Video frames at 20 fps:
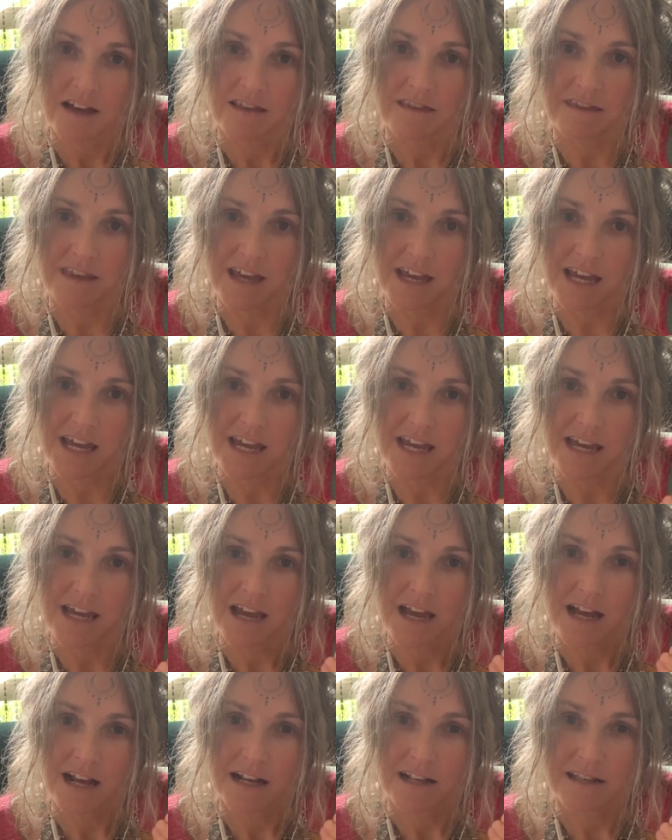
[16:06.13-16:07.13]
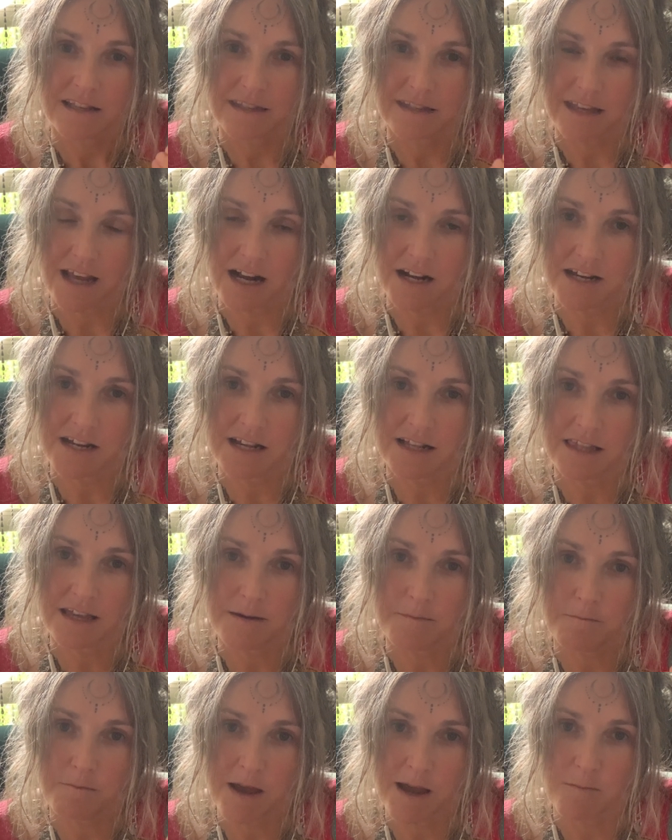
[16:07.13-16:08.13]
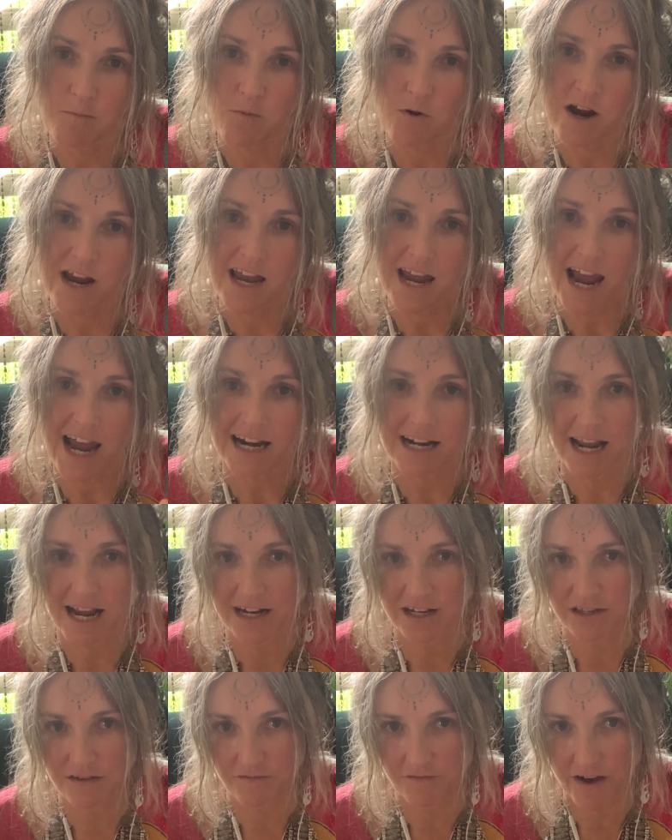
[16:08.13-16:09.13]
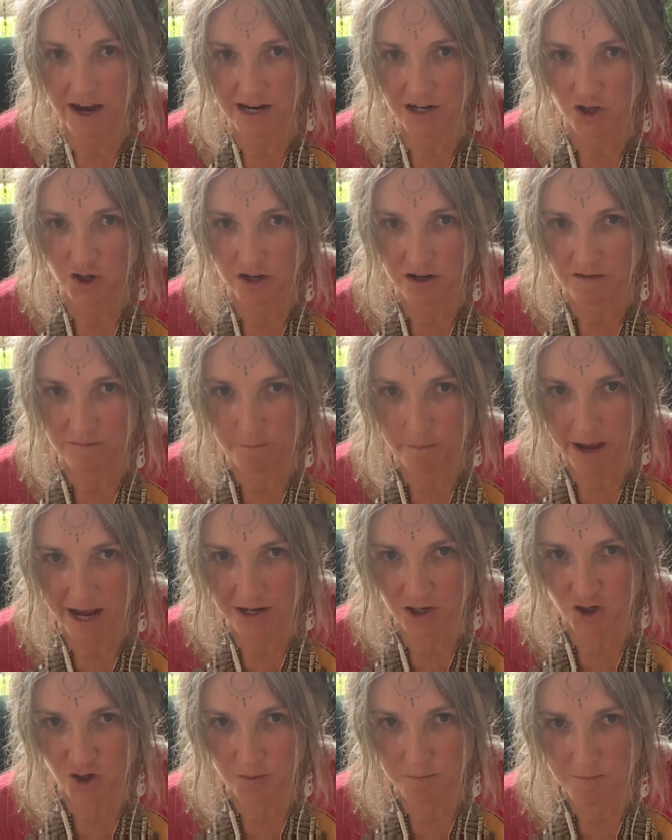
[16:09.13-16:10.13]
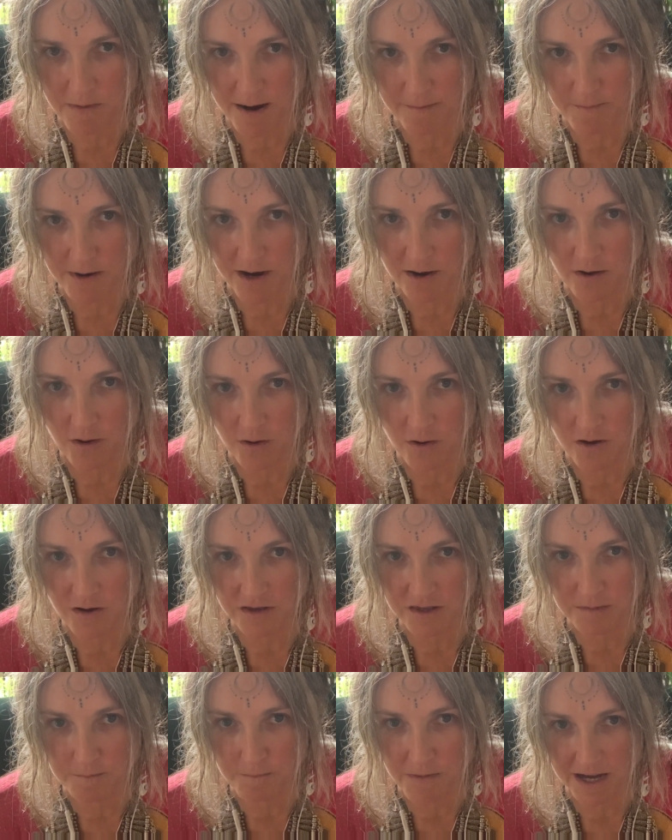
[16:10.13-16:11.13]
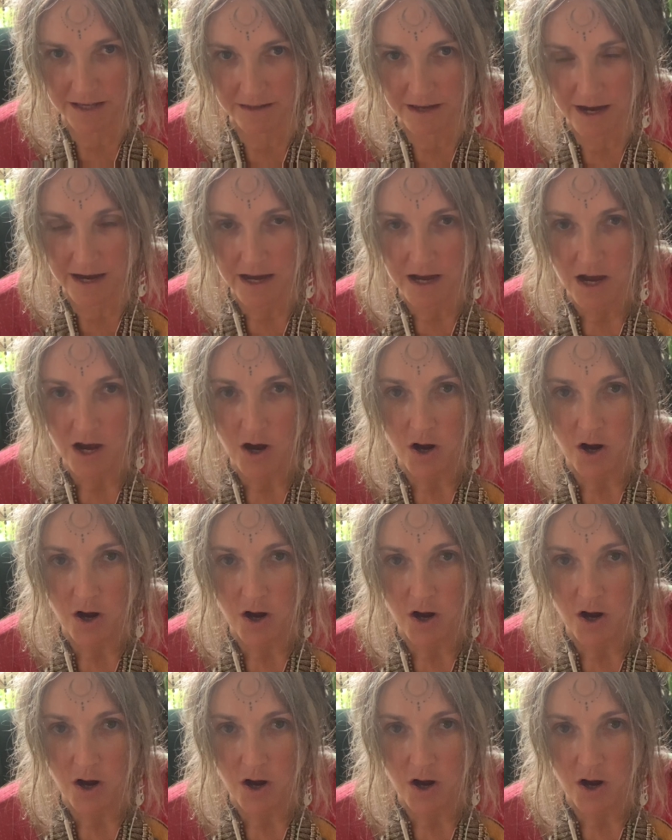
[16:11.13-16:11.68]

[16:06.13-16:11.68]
the cellular memory and activation of Pachamama, Earth Mother,